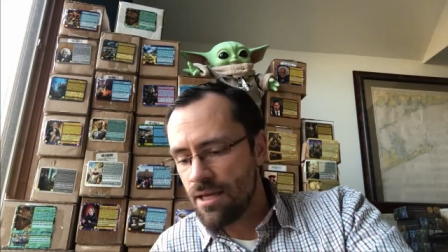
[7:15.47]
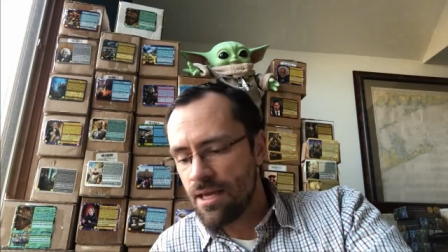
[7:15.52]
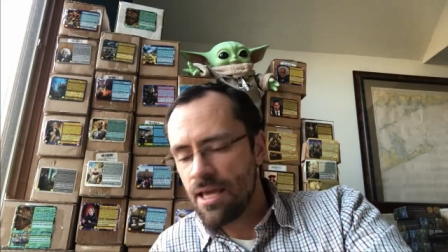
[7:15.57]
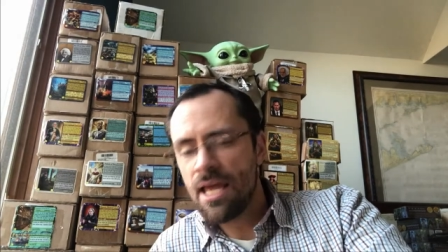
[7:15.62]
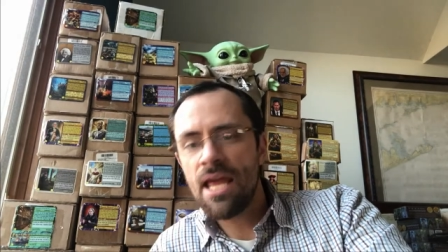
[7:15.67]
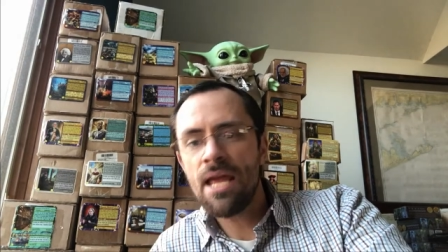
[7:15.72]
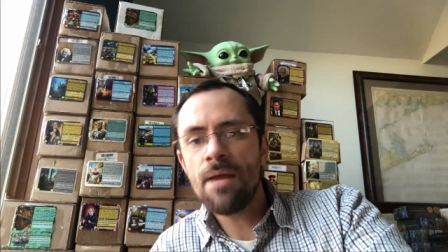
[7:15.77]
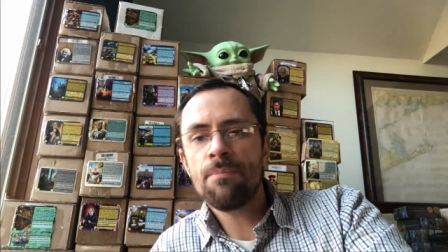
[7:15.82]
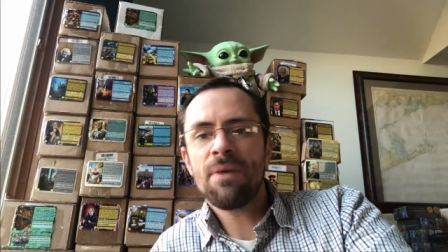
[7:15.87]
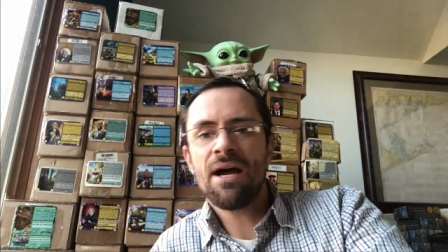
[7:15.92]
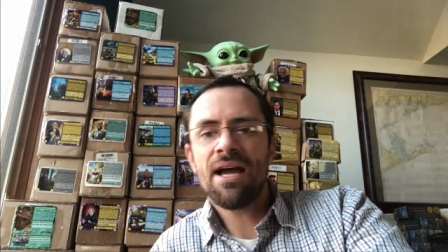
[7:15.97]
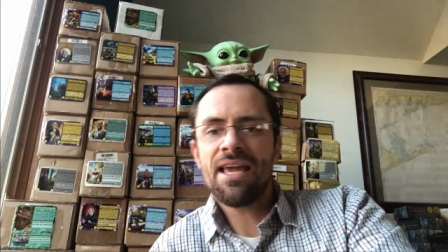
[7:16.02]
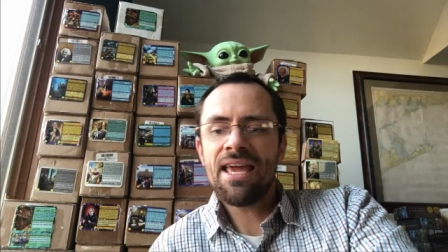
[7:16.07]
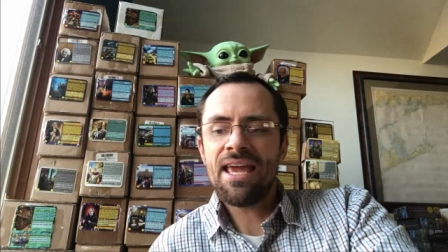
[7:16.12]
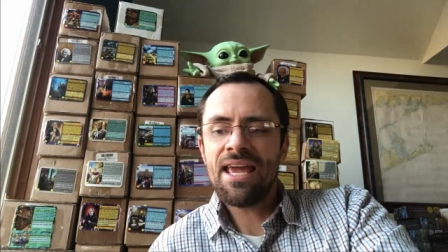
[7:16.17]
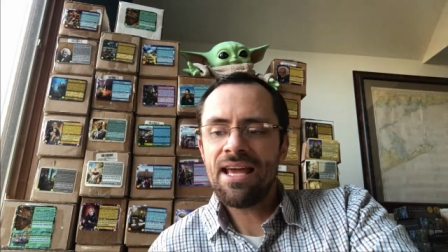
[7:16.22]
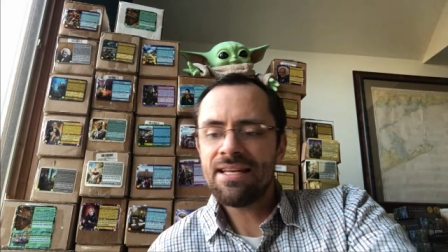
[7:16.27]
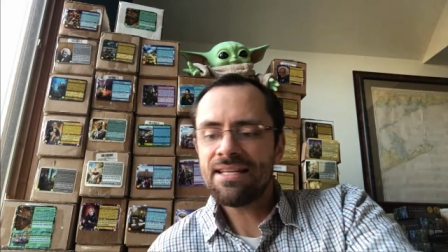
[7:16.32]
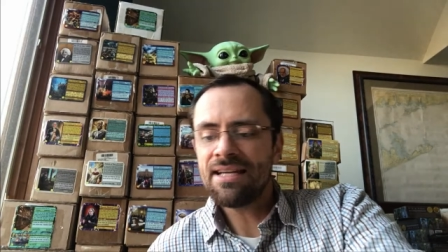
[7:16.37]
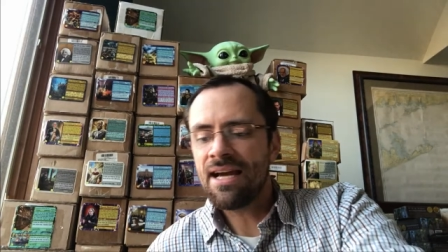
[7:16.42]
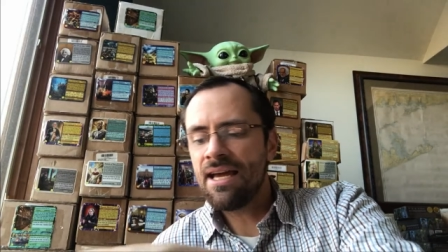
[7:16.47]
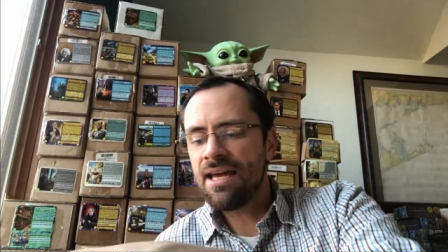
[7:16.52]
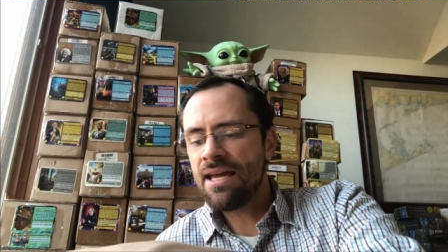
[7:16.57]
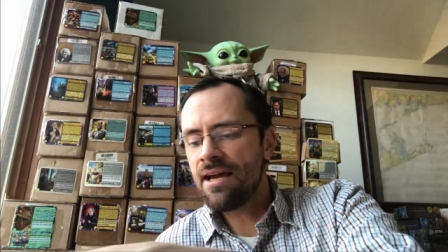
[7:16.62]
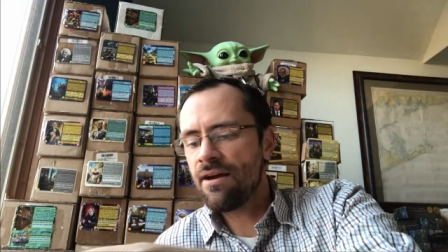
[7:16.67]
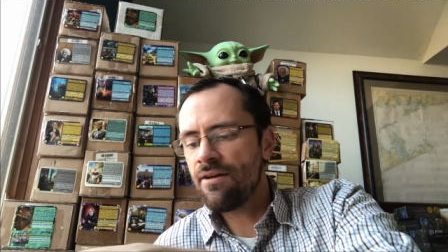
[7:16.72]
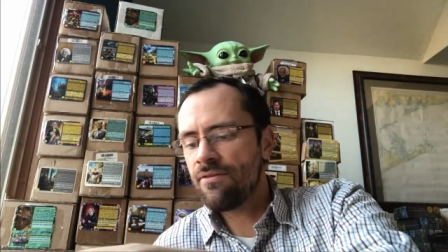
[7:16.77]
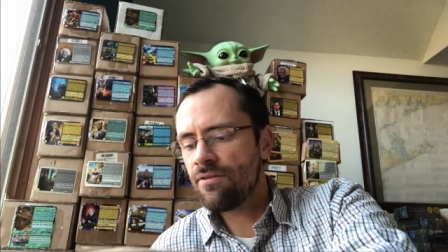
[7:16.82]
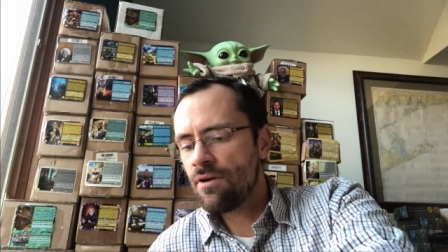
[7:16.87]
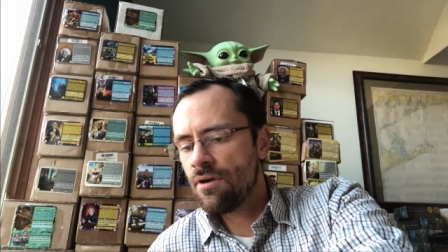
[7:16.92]
In my hand, I
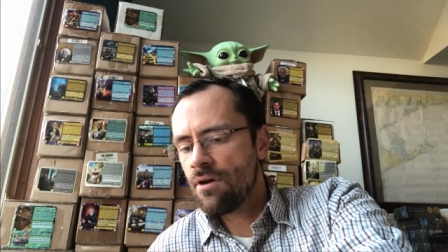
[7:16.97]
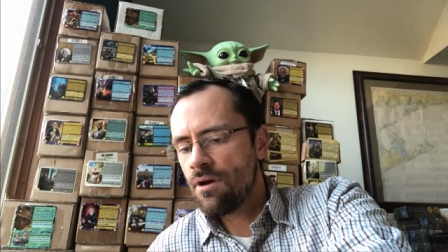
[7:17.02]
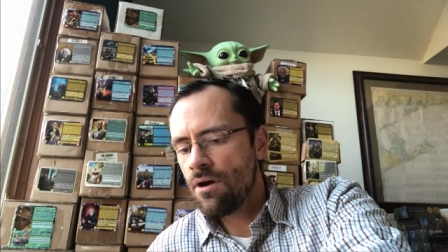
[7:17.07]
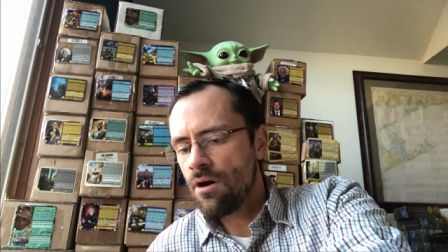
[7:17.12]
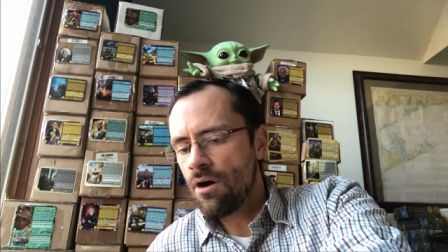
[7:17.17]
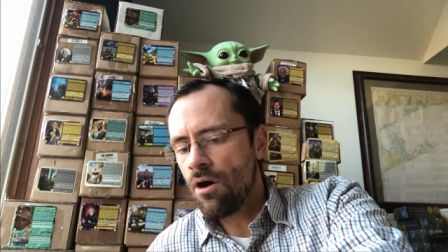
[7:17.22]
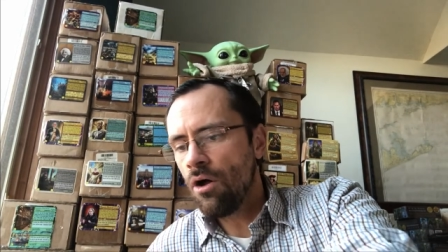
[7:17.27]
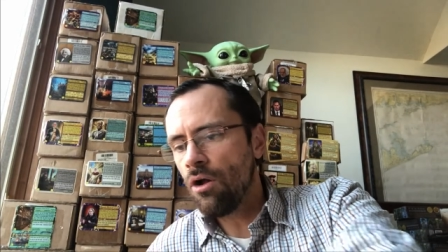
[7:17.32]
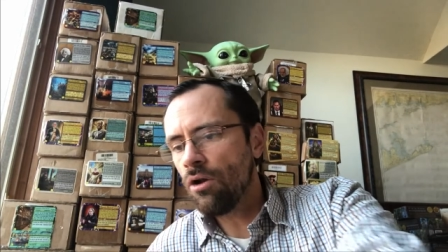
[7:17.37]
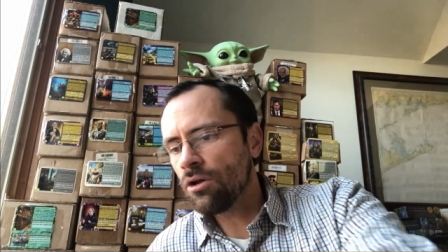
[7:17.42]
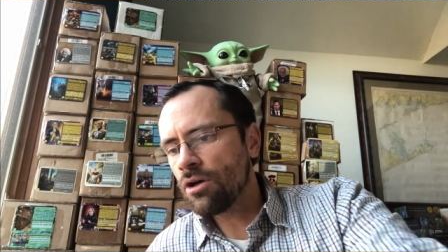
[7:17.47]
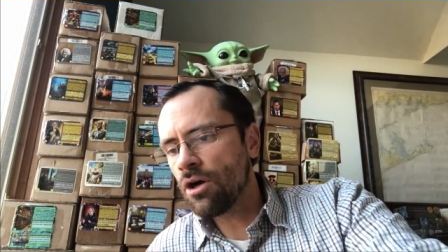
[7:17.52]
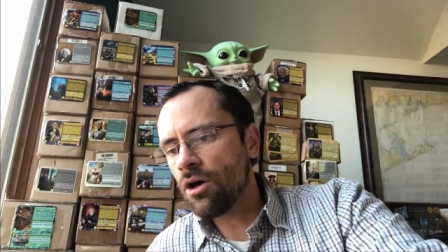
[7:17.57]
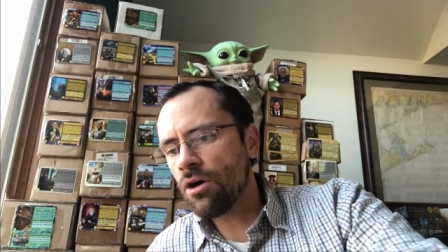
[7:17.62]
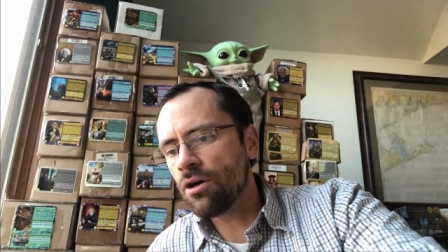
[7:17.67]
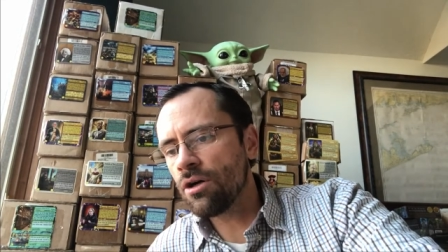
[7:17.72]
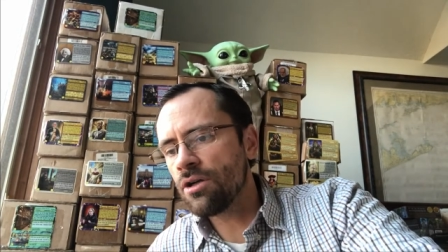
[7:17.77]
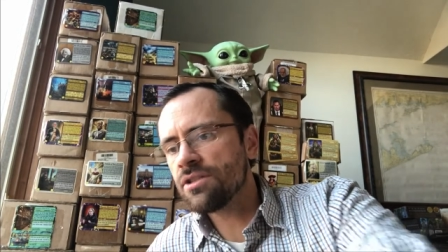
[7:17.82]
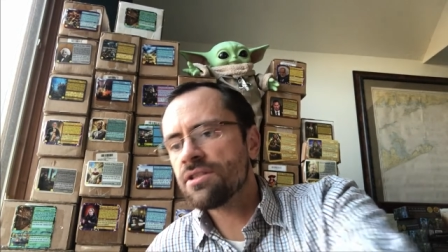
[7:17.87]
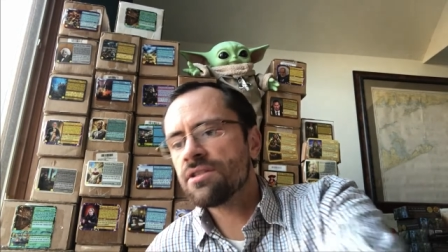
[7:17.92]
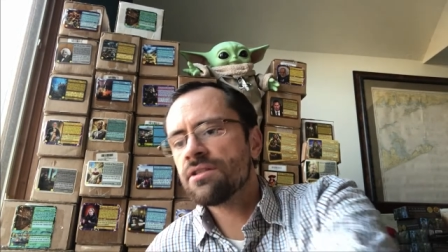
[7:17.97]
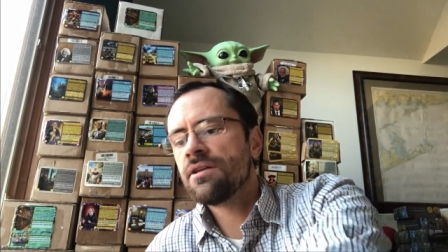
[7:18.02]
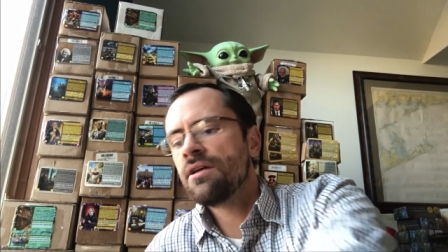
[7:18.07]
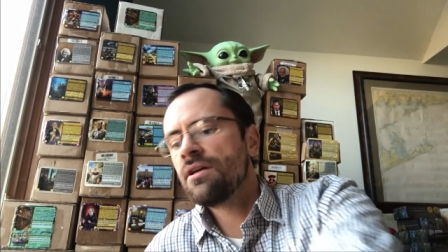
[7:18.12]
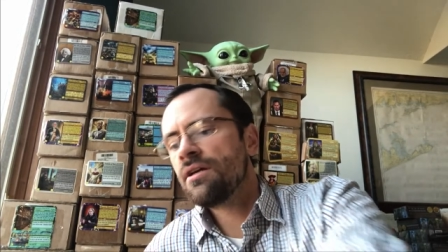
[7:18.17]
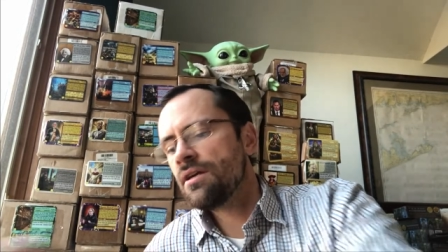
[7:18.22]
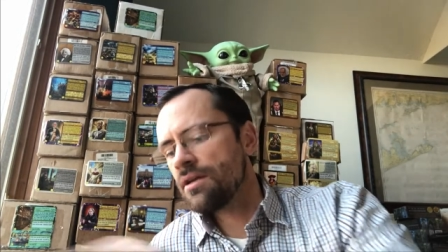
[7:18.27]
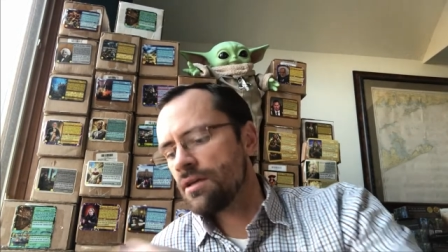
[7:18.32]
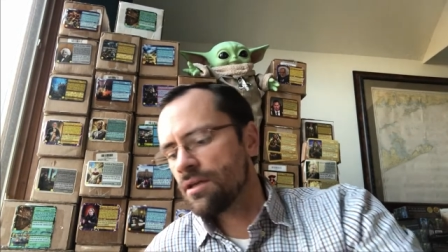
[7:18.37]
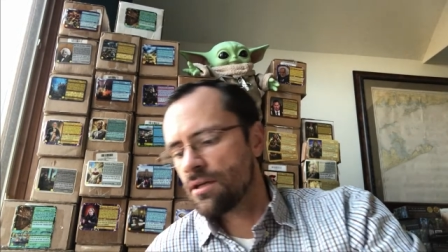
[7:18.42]
have all cards,
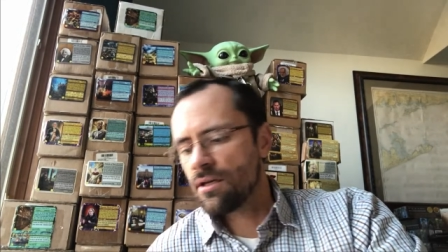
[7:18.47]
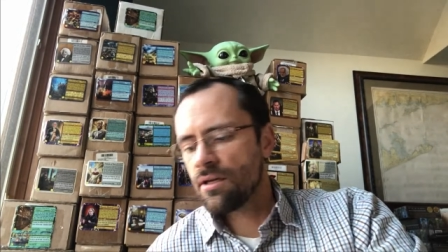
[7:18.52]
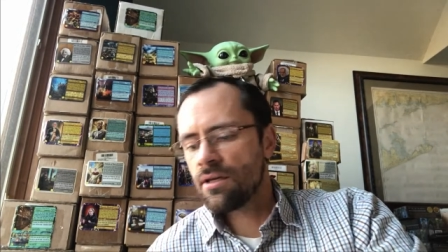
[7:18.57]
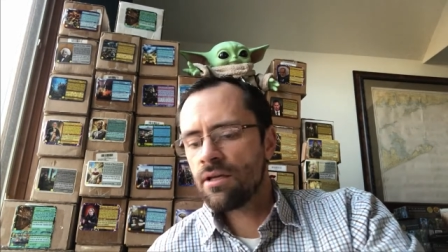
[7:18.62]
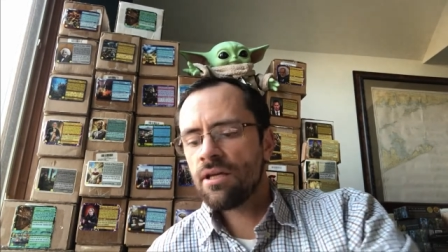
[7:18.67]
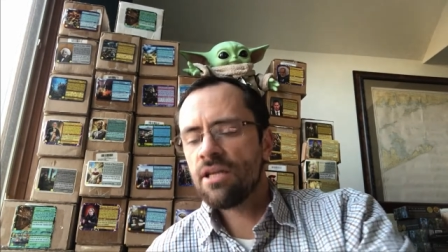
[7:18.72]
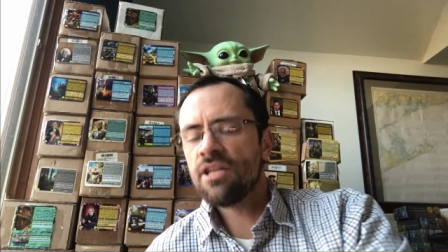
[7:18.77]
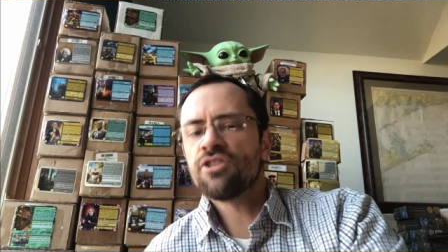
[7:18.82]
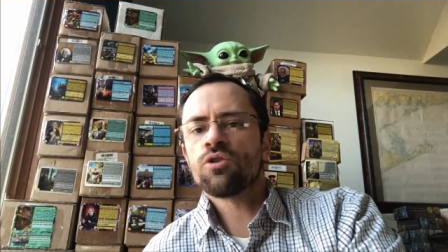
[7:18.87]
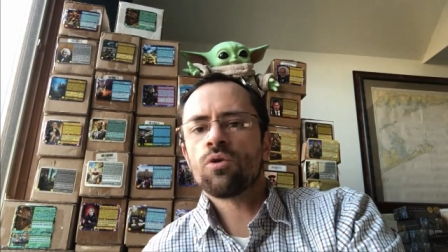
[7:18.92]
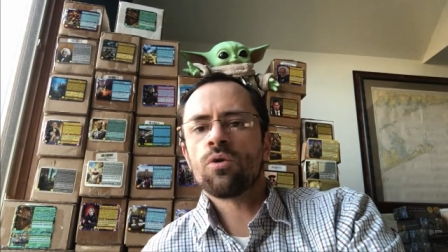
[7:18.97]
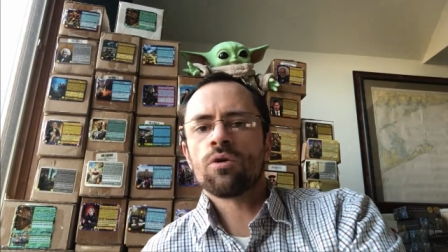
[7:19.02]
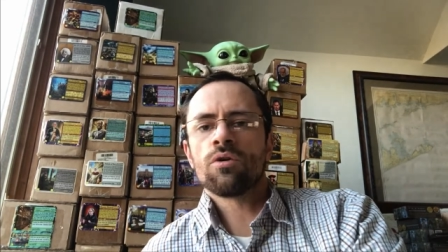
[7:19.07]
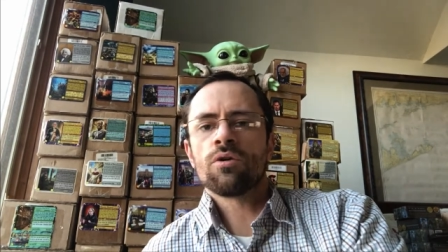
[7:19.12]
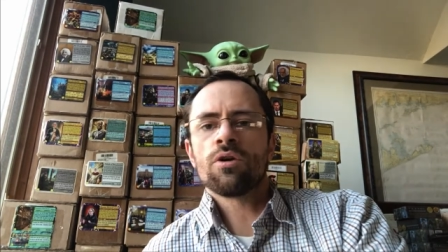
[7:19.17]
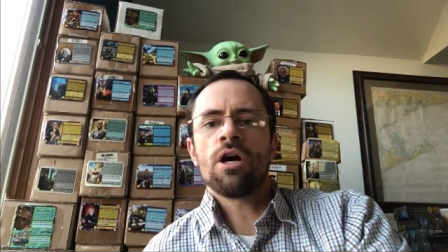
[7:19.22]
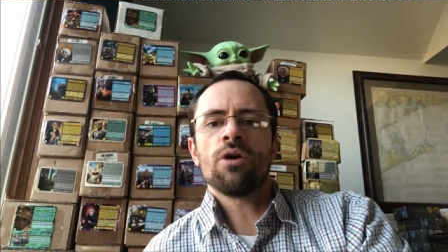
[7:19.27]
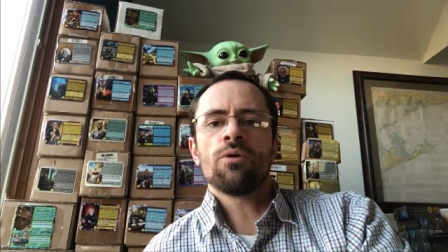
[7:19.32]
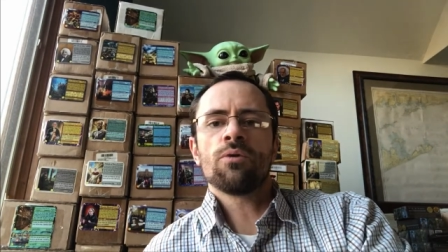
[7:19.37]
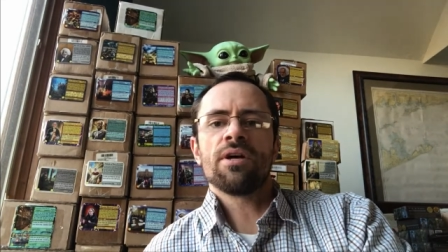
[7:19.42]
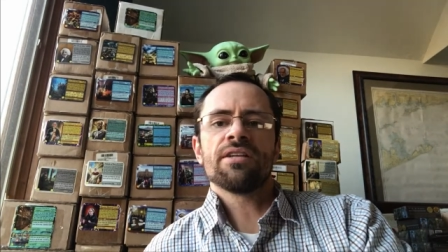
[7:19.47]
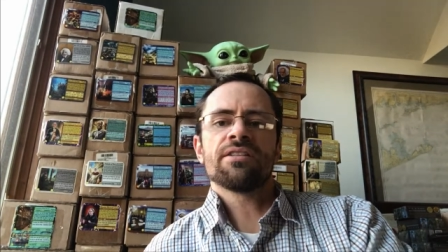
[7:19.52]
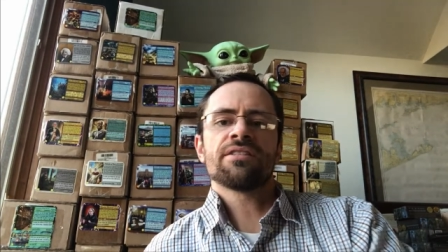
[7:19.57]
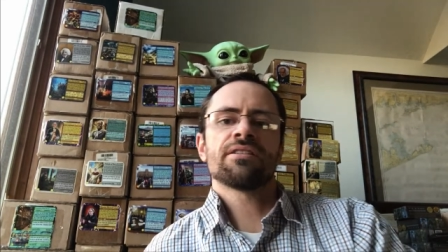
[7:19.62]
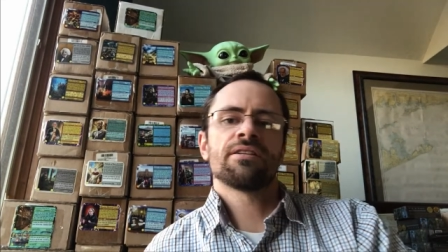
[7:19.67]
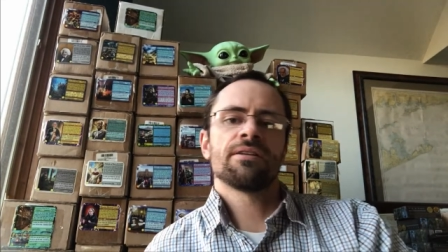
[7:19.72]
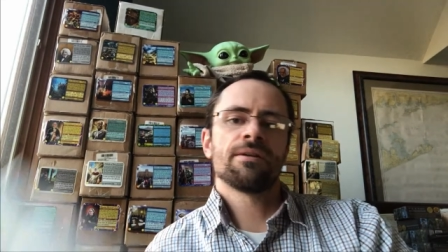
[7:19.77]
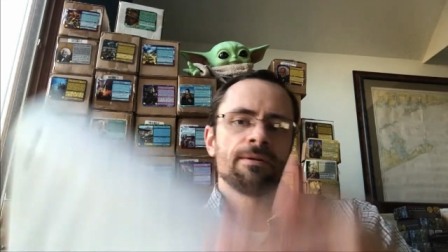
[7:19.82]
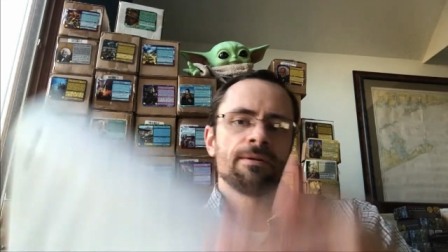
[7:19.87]
Historical Conquest